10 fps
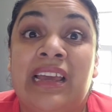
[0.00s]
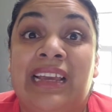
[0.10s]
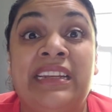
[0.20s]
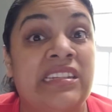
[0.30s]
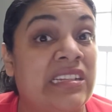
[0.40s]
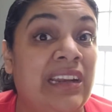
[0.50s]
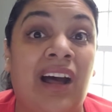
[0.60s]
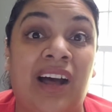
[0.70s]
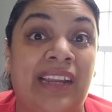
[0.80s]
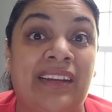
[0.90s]
It's
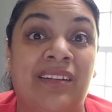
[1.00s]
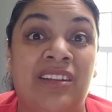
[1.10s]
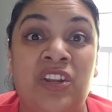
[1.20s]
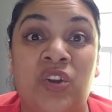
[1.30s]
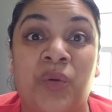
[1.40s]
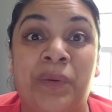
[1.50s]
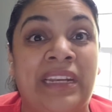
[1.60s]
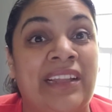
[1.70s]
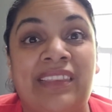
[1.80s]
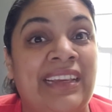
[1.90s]
not, but
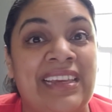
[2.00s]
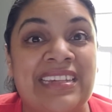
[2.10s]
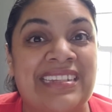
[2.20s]
nothing